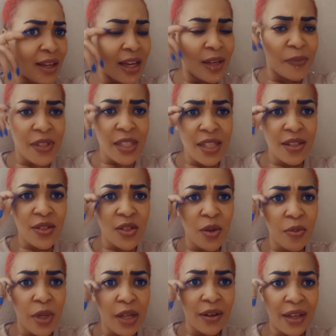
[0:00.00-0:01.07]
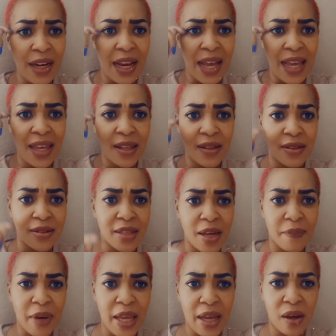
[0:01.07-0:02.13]
I'm seeing some little lines.
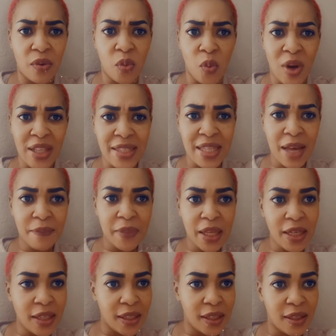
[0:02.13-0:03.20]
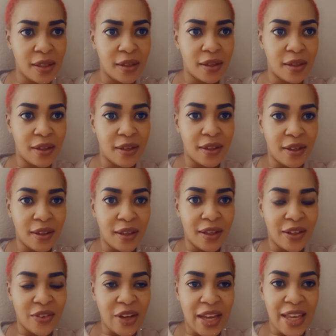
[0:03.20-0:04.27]
I'm like, what's happening?
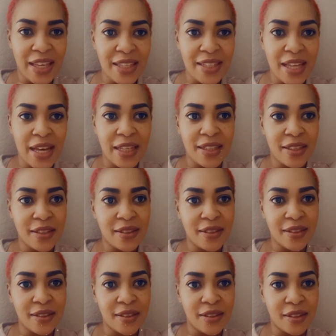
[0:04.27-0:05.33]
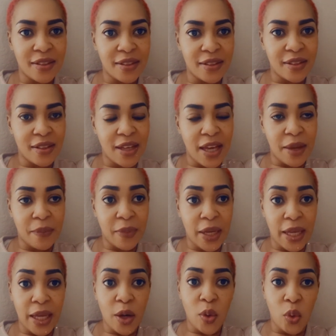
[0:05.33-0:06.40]
Right? And I'm
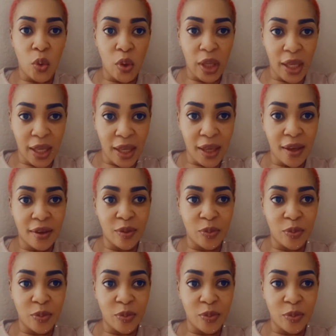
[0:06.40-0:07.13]
like, okay.